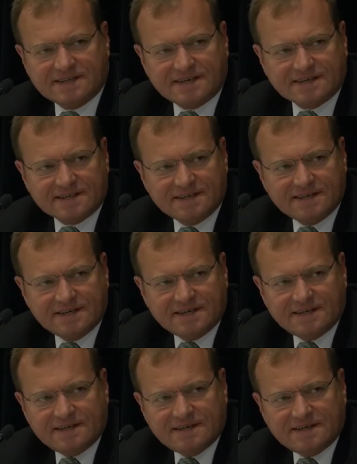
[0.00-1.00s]
lot of
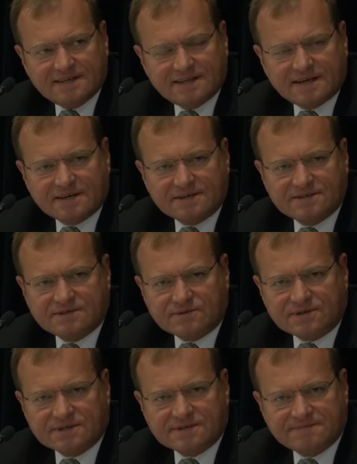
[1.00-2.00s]
good
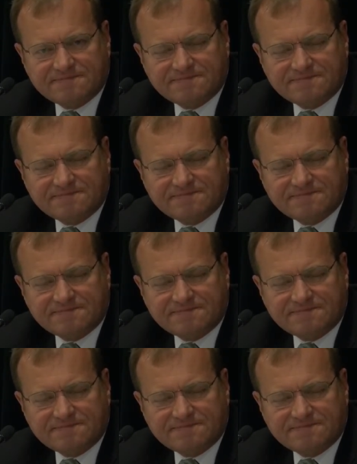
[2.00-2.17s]
stories.